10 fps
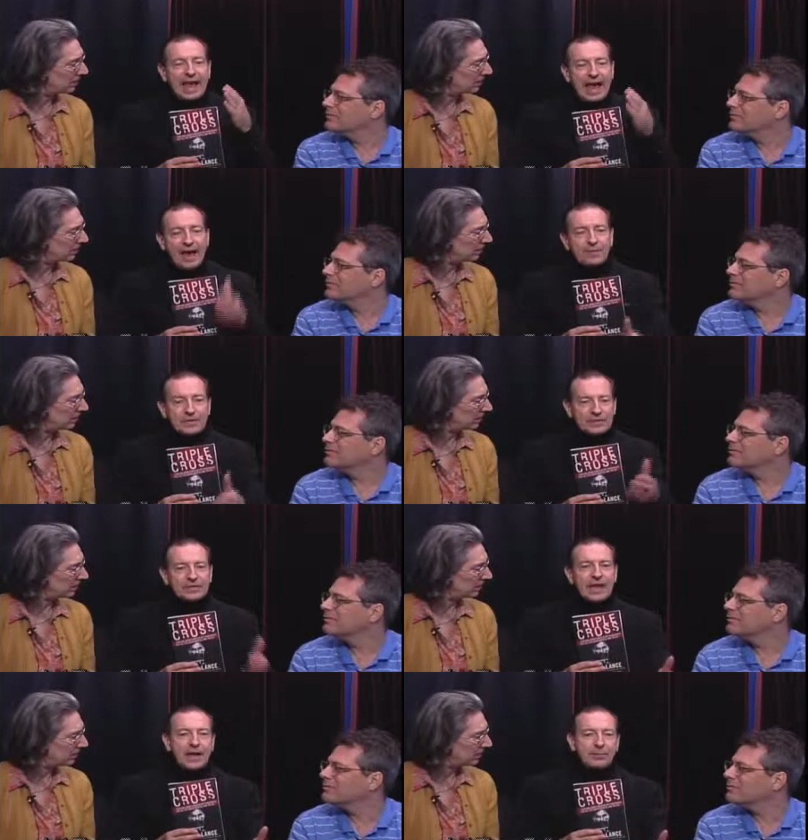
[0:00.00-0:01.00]
Speaker 1: half of the
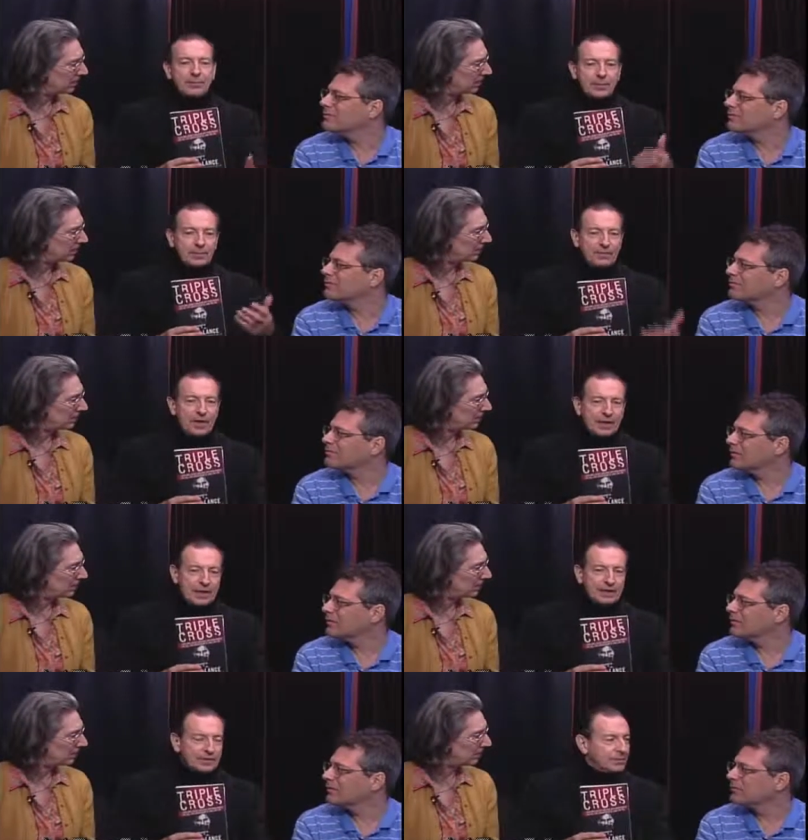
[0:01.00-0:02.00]
staff were from the very
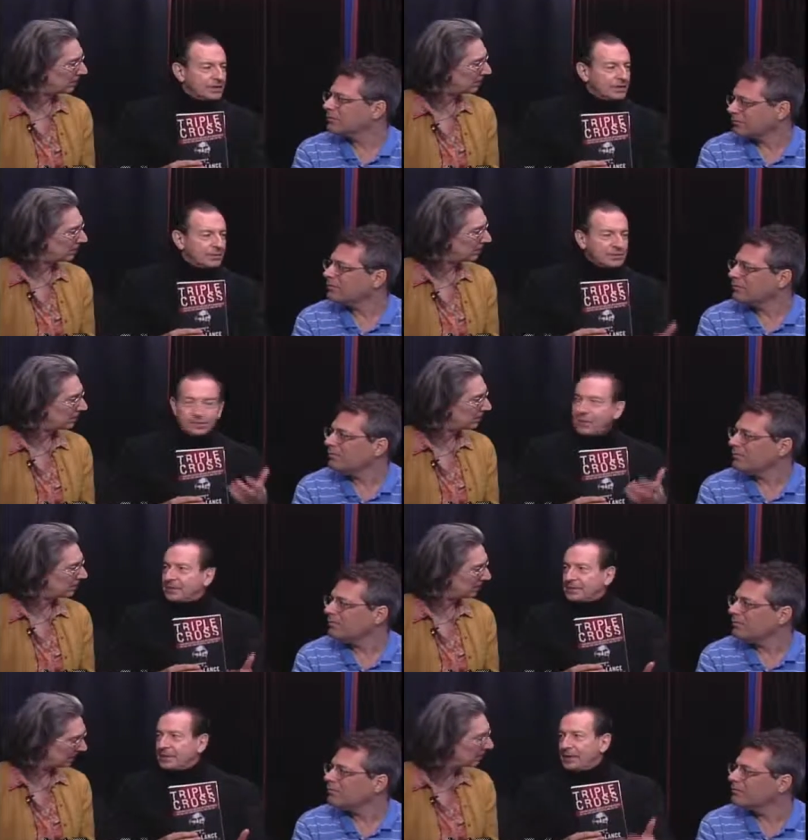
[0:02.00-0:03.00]
agencies that were
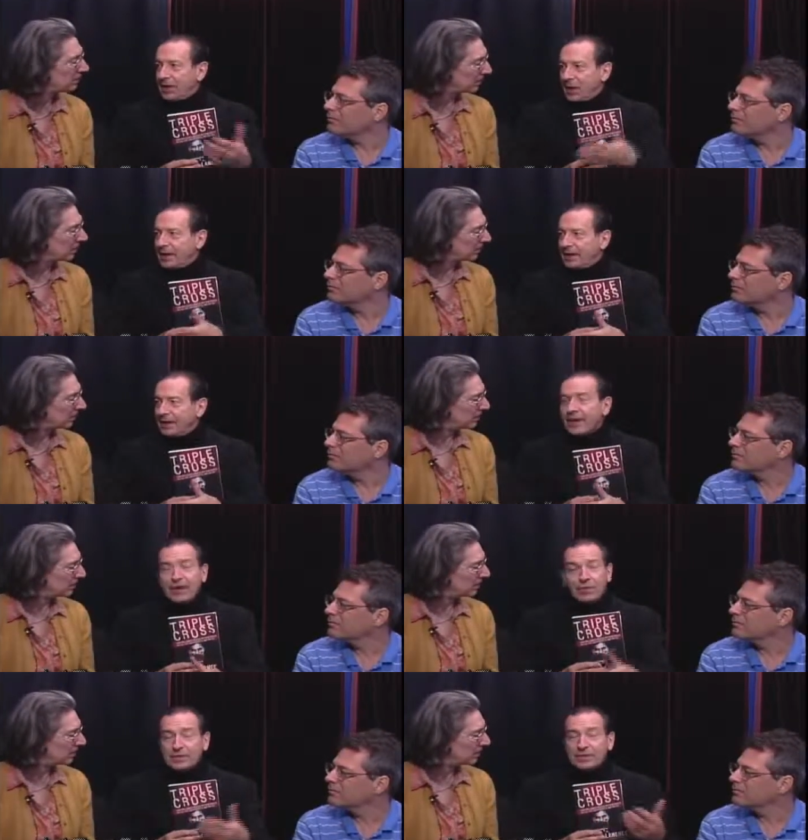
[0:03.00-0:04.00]
supposed to be auditing,
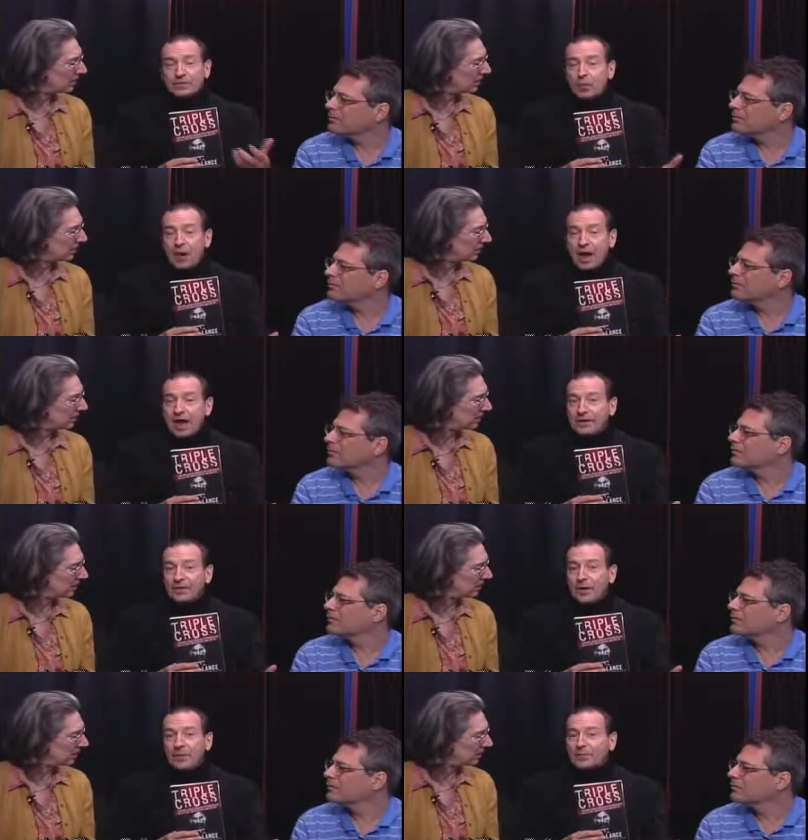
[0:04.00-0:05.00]
which is why
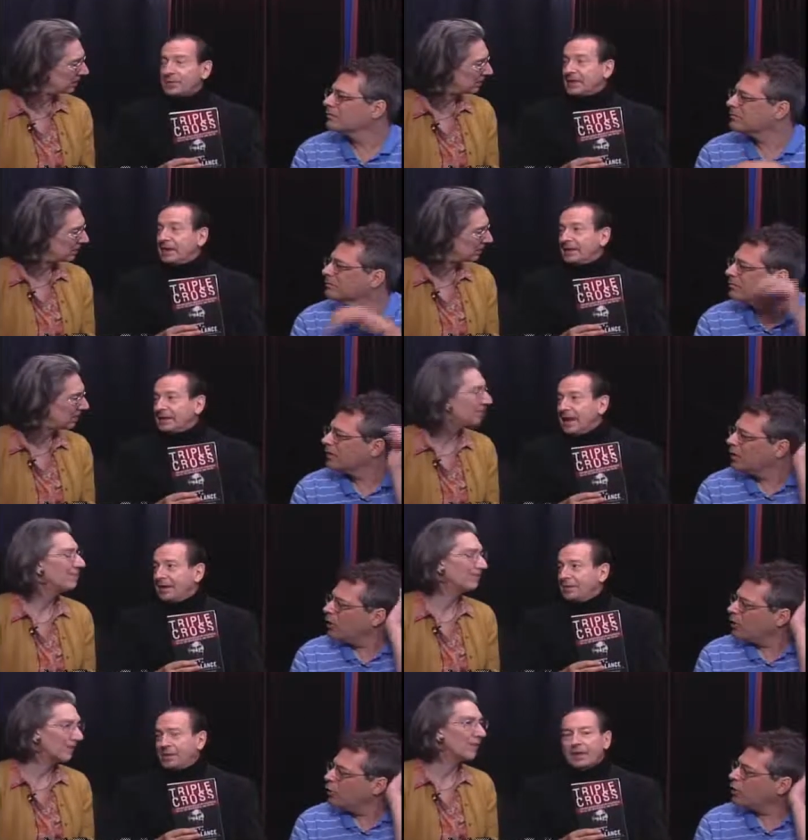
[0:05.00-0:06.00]
no one was held
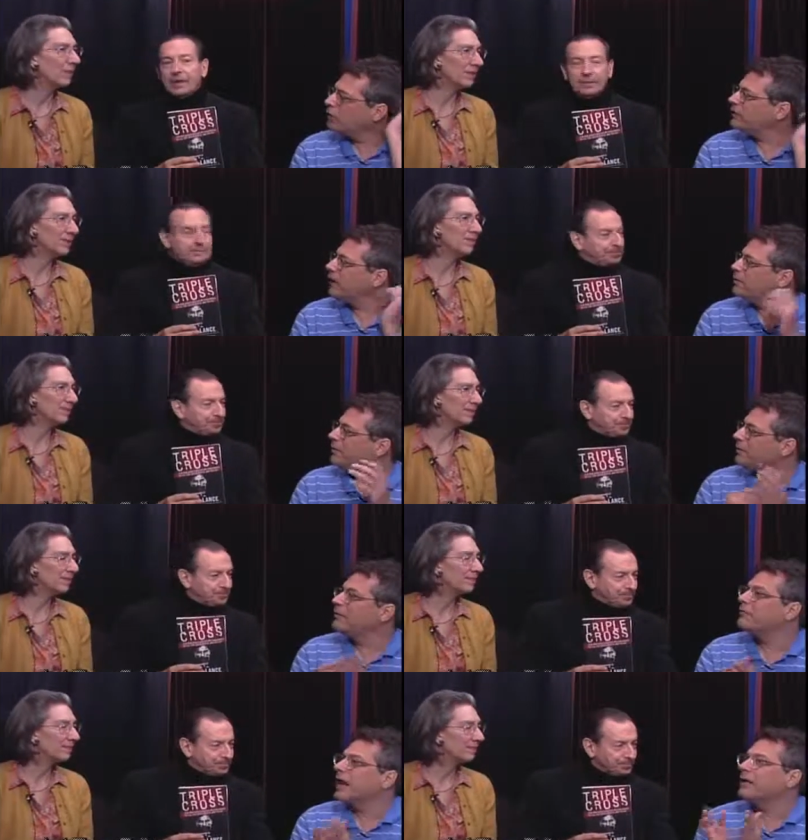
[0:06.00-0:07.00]
accountable.
Speaker 2: Well, could they maybe
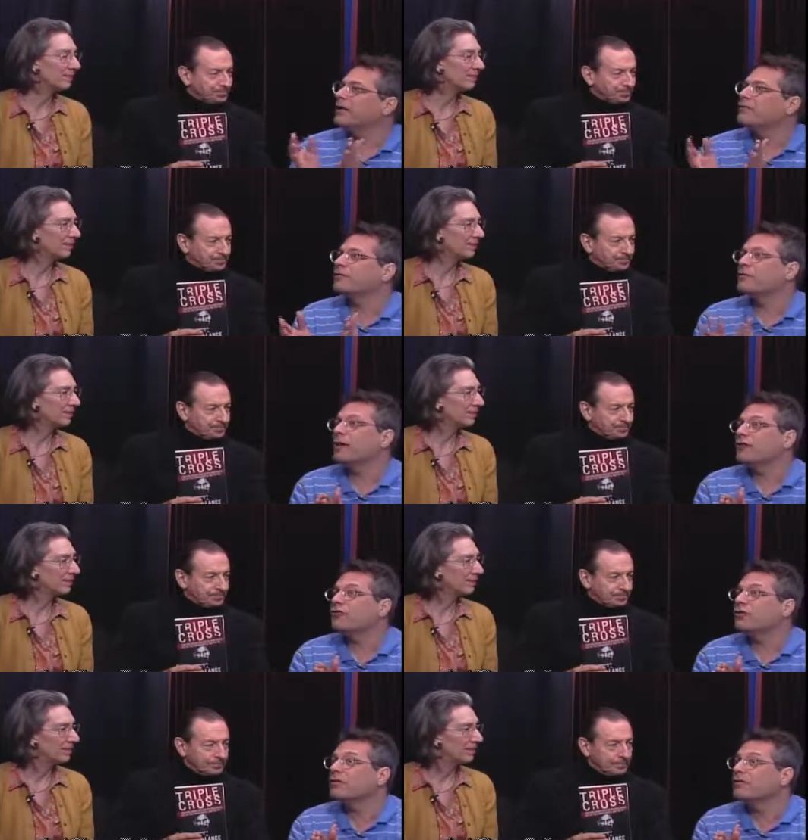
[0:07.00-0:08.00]
have gotten
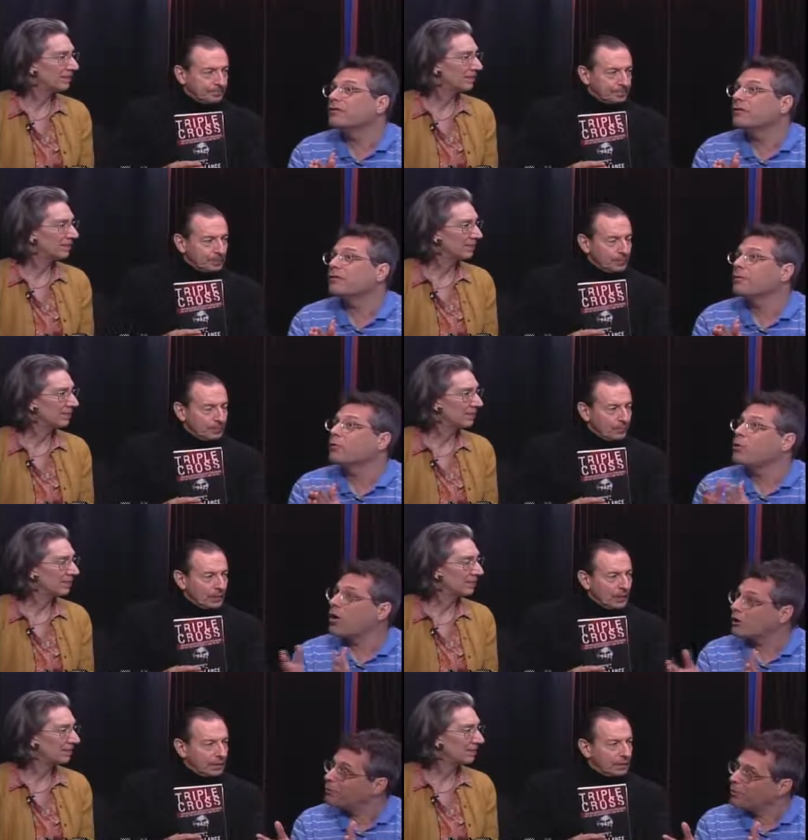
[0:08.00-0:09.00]
information from the
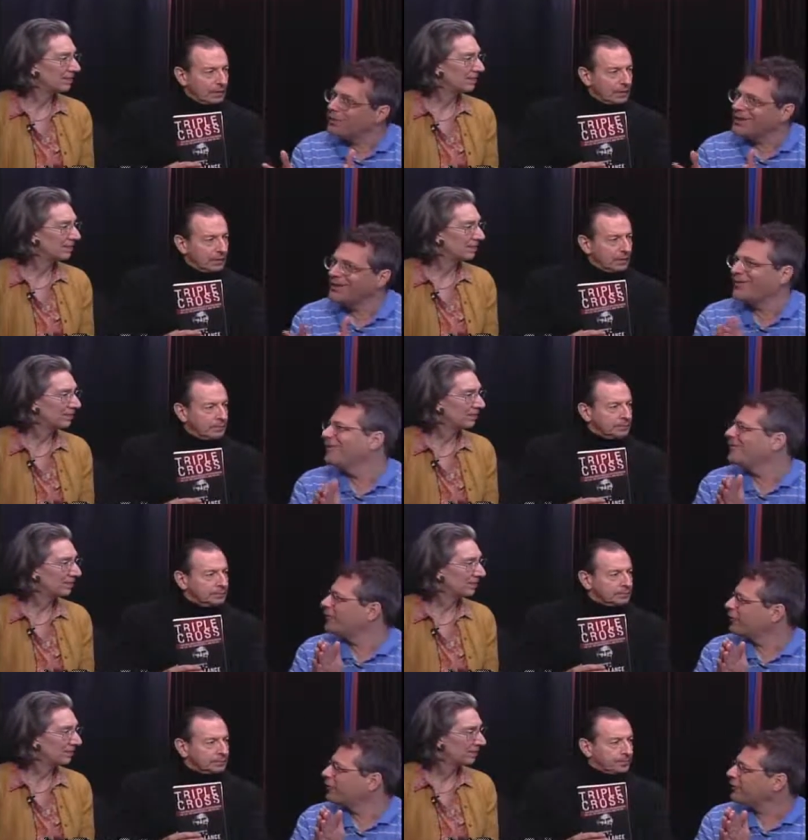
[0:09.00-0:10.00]
waterboarding and all these
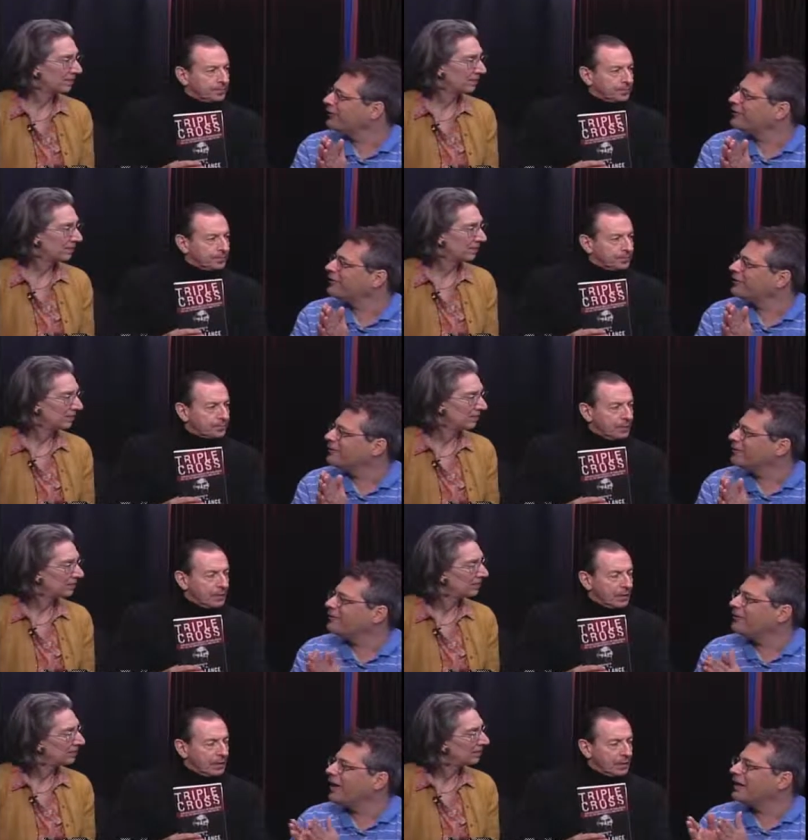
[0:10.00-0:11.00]
other things they did
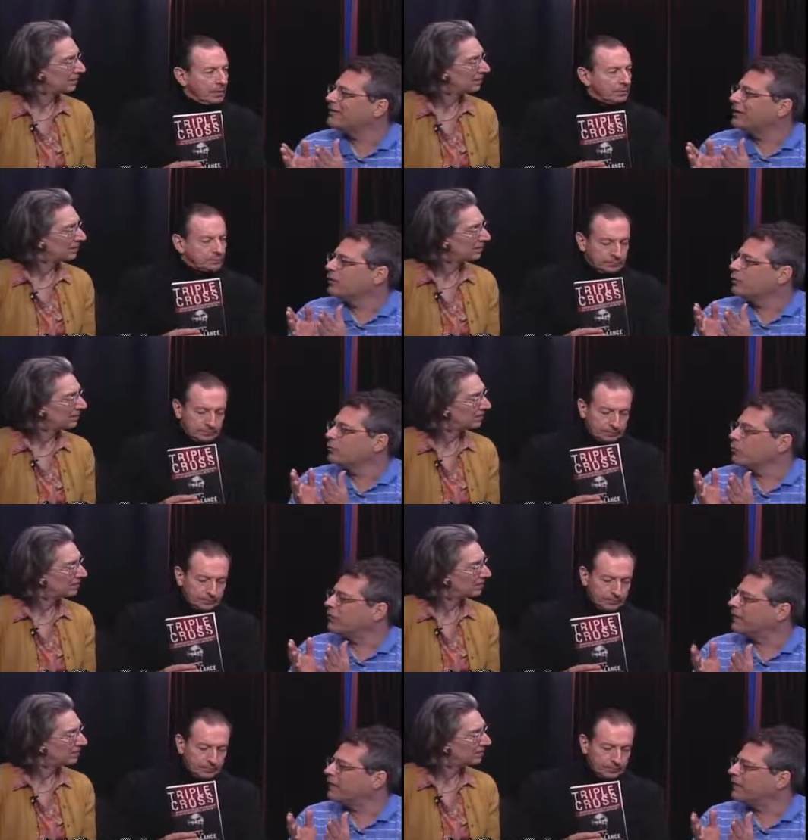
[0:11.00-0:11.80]
that was more